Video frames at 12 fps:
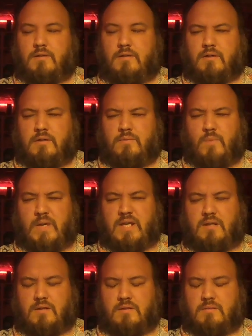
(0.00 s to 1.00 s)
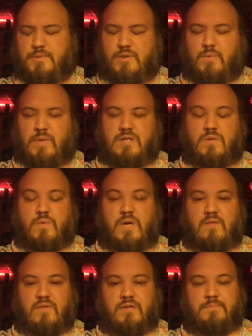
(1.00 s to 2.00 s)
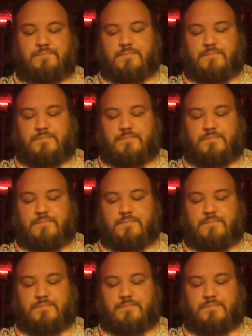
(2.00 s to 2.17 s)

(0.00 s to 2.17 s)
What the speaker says: or week, or 2 weeks, or whatever.